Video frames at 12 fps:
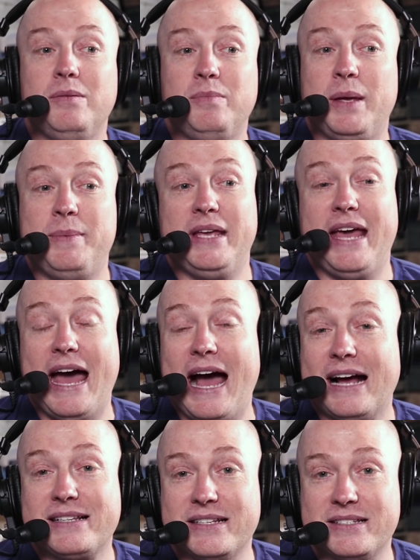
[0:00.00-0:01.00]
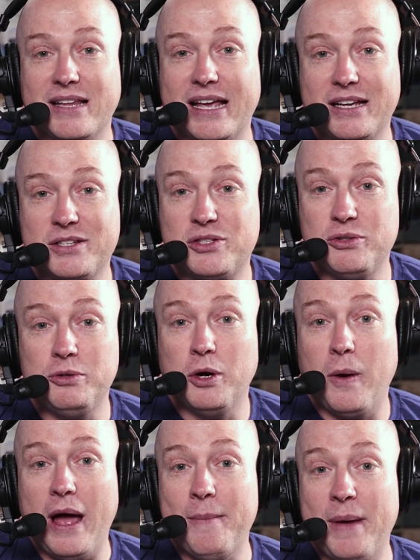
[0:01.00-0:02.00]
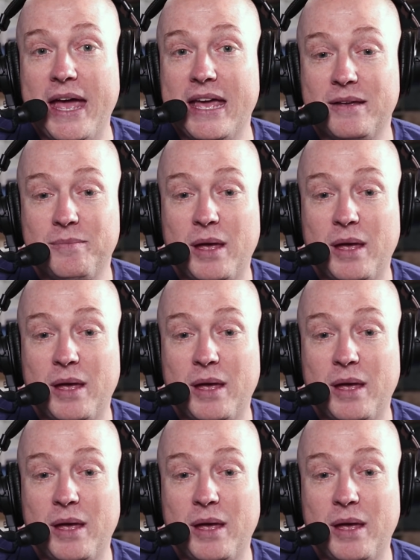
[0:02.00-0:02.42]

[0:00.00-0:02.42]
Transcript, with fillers: maybe act as like a pseudo MA.